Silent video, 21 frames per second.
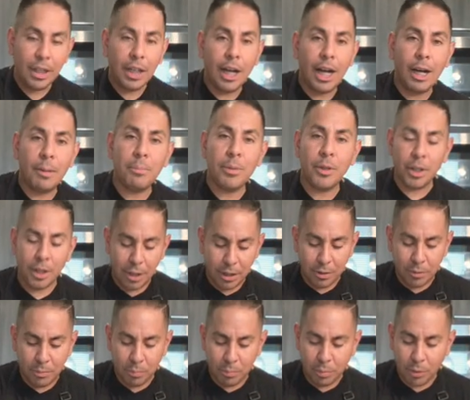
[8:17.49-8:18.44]
I put
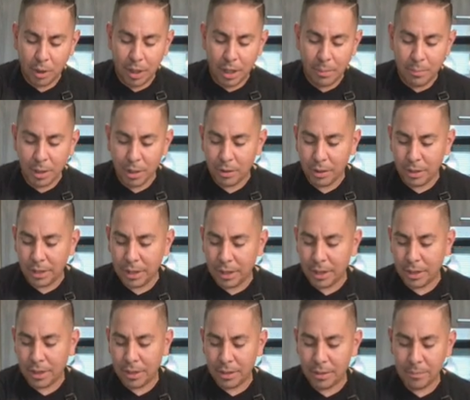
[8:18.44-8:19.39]
it
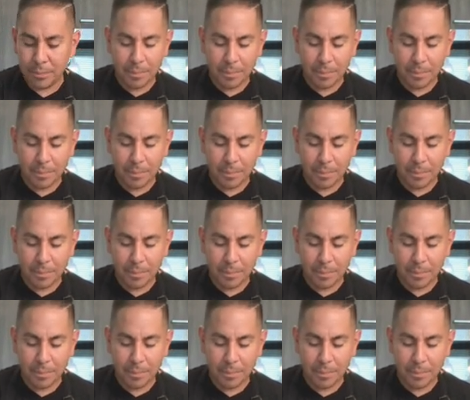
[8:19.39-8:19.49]
primarily